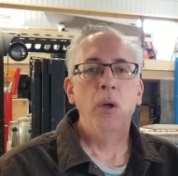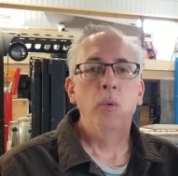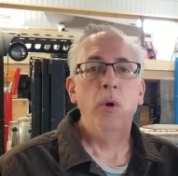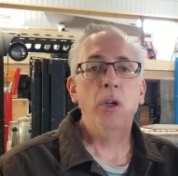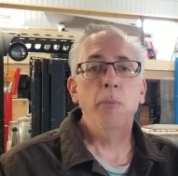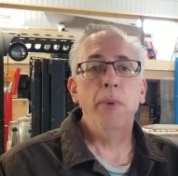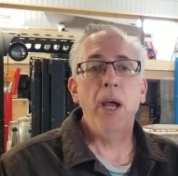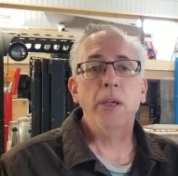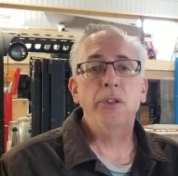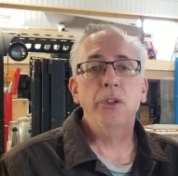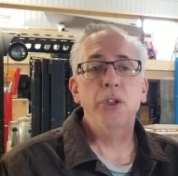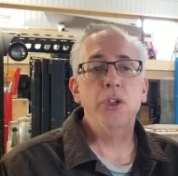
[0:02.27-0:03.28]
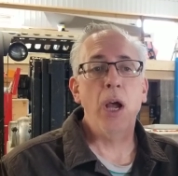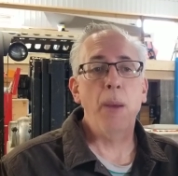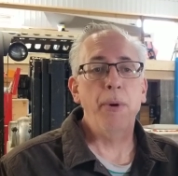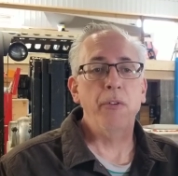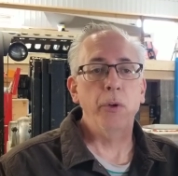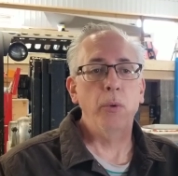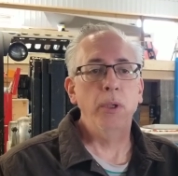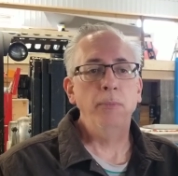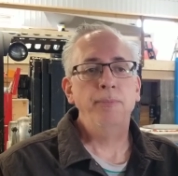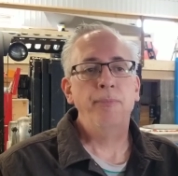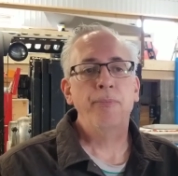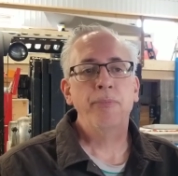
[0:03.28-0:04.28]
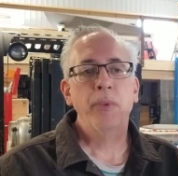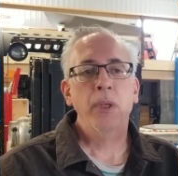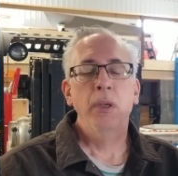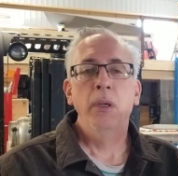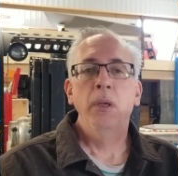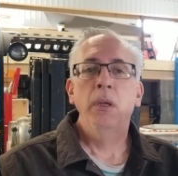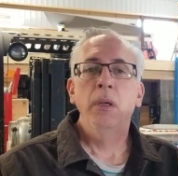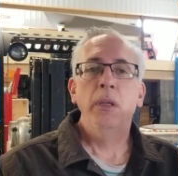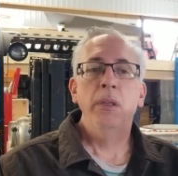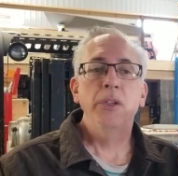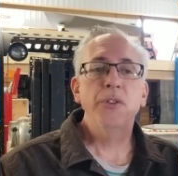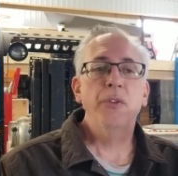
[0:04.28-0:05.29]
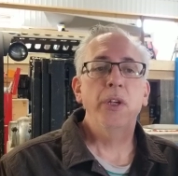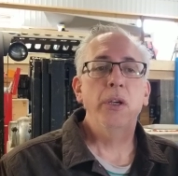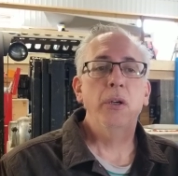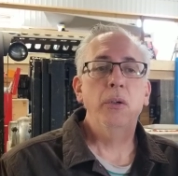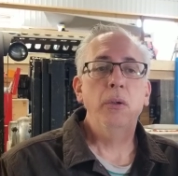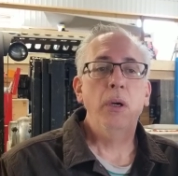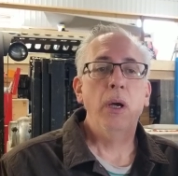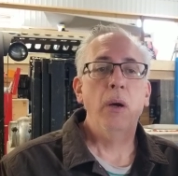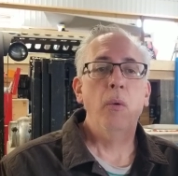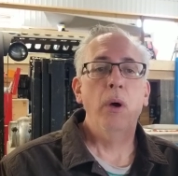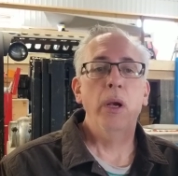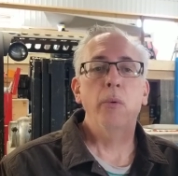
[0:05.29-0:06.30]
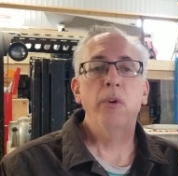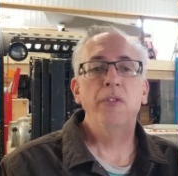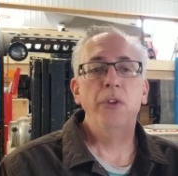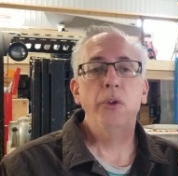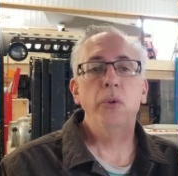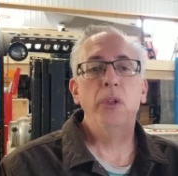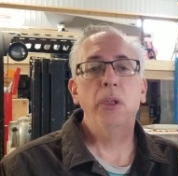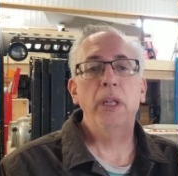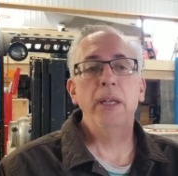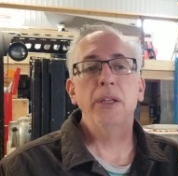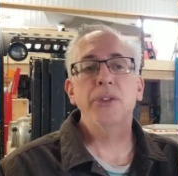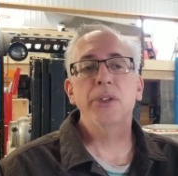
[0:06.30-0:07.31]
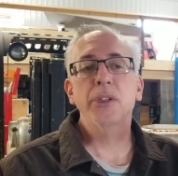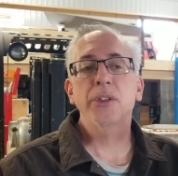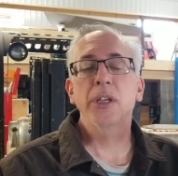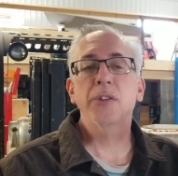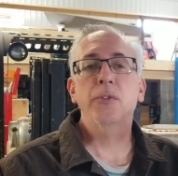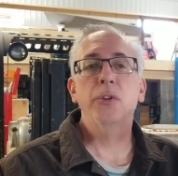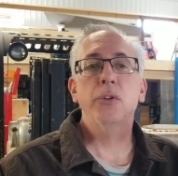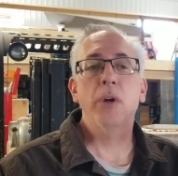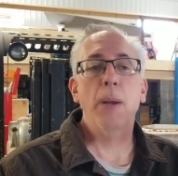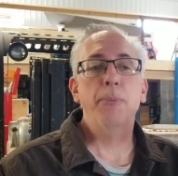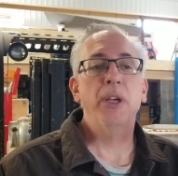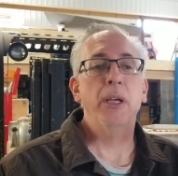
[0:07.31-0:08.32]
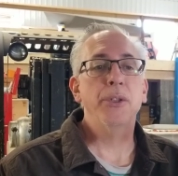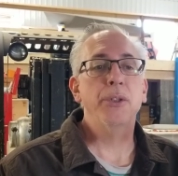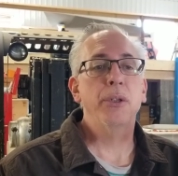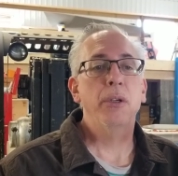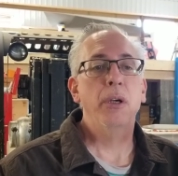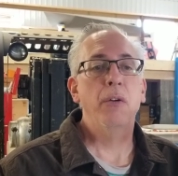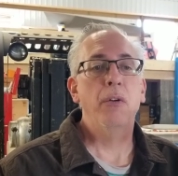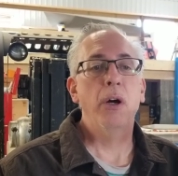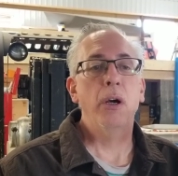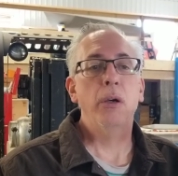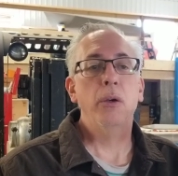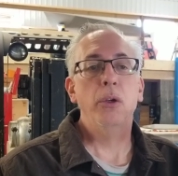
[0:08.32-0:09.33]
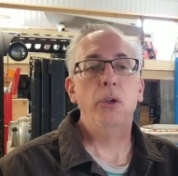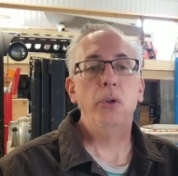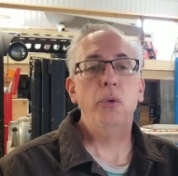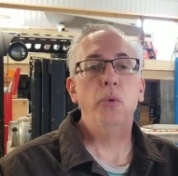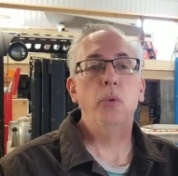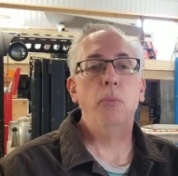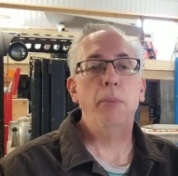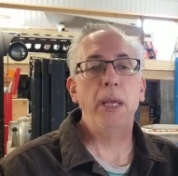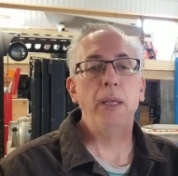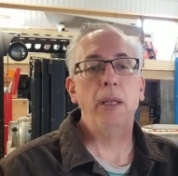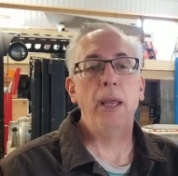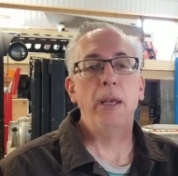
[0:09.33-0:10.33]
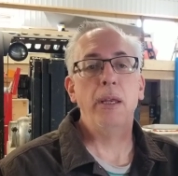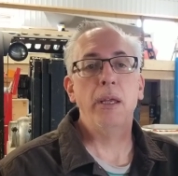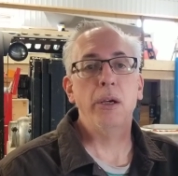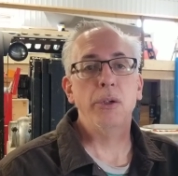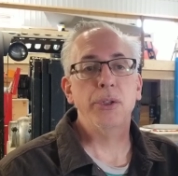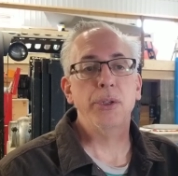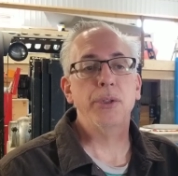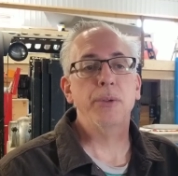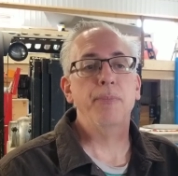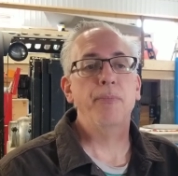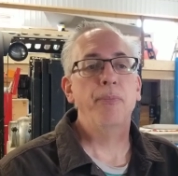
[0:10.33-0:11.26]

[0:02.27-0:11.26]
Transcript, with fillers: Welcome back to the shop, everyone. In this video, I want to review the latest successful drop test of our new main landing gear system.